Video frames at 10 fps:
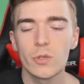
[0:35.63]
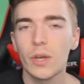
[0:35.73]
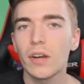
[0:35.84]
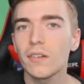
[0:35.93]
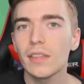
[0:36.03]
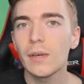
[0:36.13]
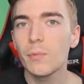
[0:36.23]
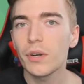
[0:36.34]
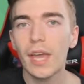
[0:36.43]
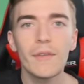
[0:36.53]
So currently,
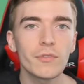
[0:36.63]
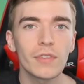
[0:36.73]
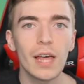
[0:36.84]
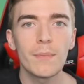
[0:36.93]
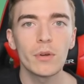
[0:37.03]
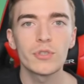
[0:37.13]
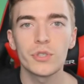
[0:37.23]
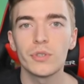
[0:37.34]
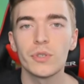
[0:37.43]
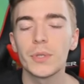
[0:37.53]
whatever fly
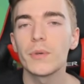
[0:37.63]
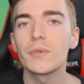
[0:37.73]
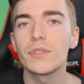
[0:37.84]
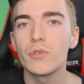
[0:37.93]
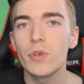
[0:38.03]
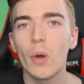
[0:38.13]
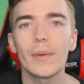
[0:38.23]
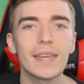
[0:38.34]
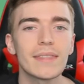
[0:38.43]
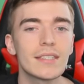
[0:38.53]
potion you use, you go
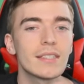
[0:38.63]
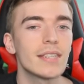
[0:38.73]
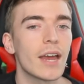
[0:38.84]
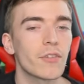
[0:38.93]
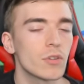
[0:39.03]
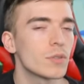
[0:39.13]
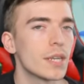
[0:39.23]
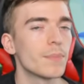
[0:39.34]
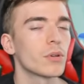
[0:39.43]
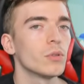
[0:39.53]
and get the
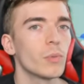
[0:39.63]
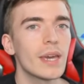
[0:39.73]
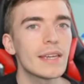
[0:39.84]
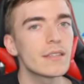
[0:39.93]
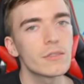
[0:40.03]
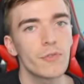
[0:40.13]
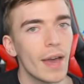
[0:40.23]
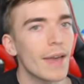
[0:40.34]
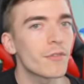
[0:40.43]
stereotypical wings for